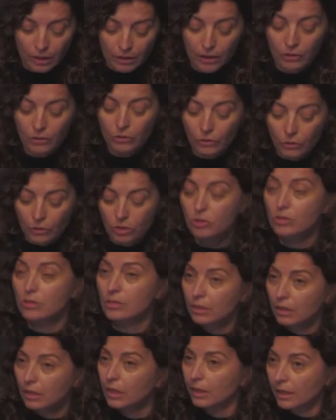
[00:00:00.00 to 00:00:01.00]
retorts,
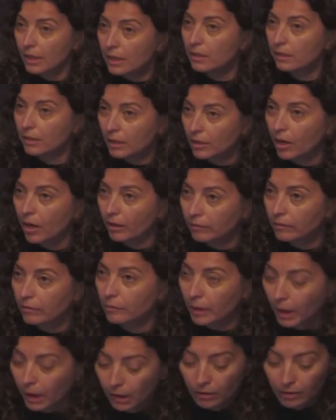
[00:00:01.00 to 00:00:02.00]
clearly not from
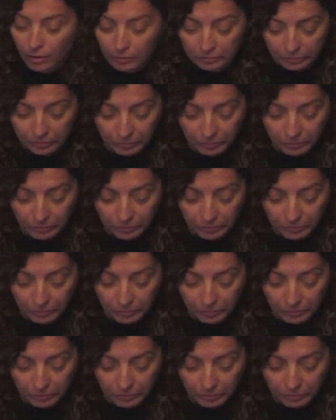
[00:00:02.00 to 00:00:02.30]
here.